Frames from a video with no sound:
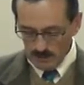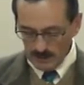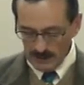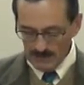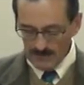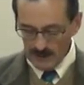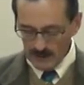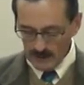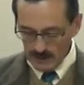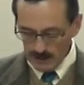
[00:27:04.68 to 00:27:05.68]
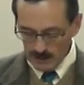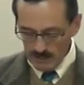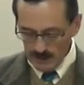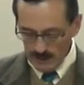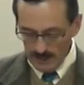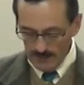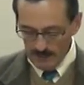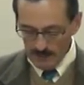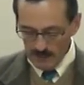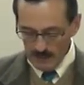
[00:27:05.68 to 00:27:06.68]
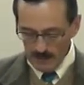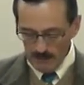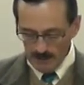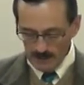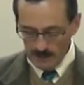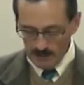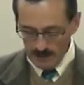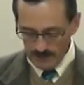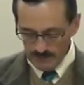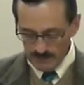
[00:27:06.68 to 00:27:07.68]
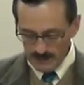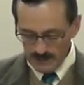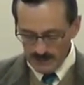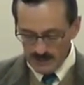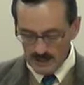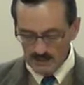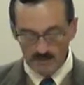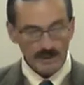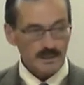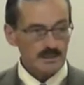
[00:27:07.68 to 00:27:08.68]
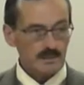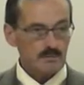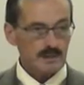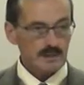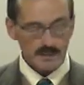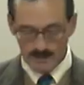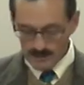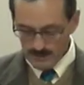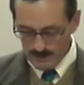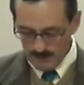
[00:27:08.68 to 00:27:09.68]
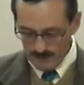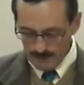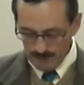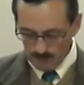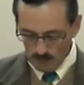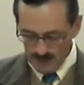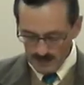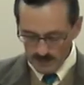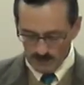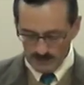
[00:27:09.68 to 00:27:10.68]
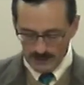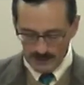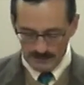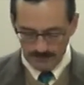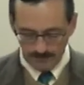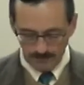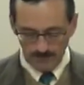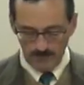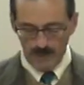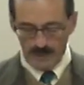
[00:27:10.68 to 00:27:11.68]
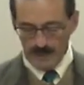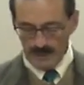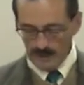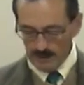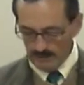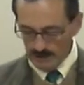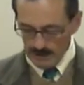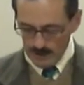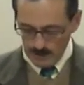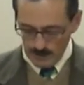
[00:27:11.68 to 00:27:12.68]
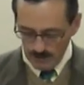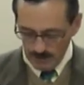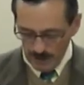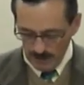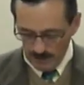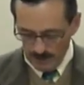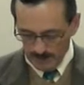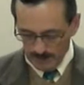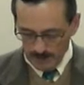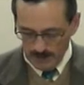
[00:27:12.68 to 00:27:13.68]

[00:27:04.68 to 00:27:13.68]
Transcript: believed that it needed to be done. That would have been about 200 BC when that took place, right toward the the end of the Egyptian period.